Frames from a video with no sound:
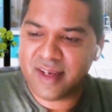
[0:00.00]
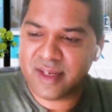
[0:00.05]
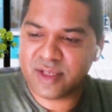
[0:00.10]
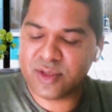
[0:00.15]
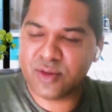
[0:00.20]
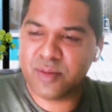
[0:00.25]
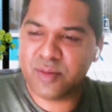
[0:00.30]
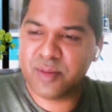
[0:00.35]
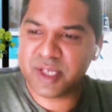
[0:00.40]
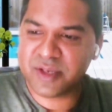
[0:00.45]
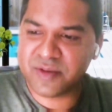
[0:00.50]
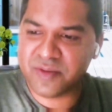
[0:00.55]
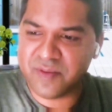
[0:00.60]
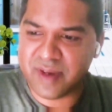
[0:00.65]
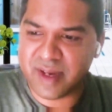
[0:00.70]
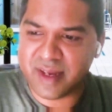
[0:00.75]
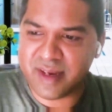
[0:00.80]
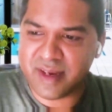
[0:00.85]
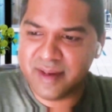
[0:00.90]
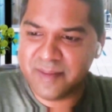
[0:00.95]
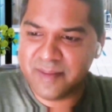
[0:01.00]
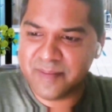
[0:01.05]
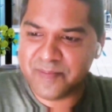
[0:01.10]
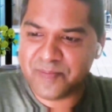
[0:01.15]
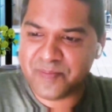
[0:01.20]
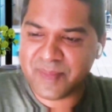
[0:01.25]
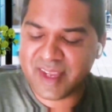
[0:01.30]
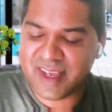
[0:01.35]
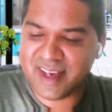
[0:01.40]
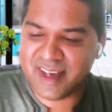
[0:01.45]
and it's so much fun
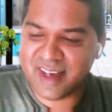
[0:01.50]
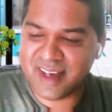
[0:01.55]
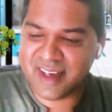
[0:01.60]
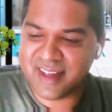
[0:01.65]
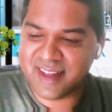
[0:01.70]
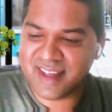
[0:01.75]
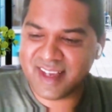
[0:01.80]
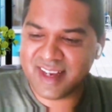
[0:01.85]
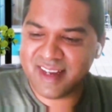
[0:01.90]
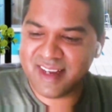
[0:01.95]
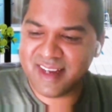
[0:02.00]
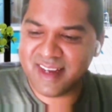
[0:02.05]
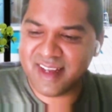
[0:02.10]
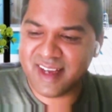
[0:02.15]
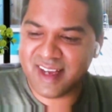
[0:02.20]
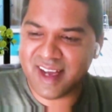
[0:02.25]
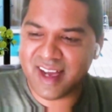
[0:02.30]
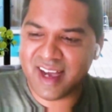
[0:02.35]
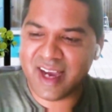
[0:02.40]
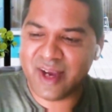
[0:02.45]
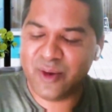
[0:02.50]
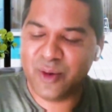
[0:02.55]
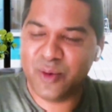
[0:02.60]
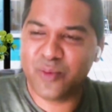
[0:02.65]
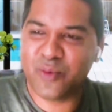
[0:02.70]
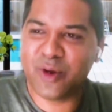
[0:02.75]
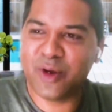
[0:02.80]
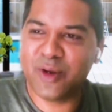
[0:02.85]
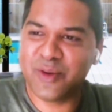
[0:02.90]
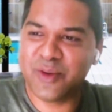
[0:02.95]
uh, that I
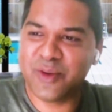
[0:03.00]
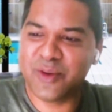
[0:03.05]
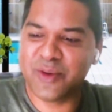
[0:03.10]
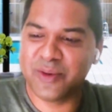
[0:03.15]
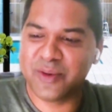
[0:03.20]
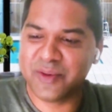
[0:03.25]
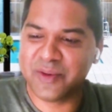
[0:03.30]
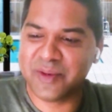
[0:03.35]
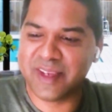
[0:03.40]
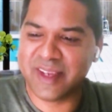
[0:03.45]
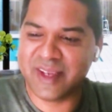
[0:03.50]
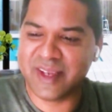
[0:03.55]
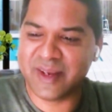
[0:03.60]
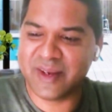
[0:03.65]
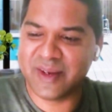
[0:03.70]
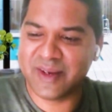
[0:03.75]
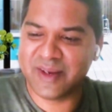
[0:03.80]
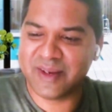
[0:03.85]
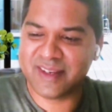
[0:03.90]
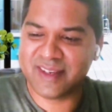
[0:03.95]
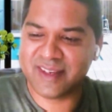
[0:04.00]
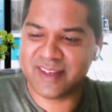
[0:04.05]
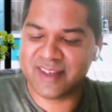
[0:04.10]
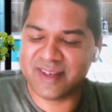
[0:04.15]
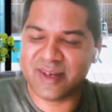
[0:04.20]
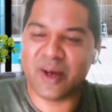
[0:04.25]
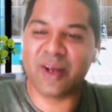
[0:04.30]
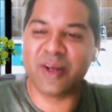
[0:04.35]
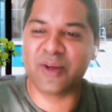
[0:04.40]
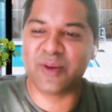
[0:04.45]
don't want to, you know,
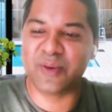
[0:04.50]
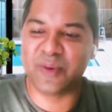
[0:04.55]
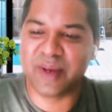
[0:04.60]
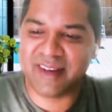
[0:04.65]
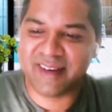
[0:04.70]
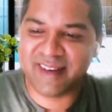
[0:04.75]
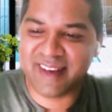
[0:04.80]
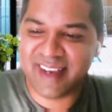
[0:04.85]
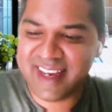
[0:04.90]
not do it,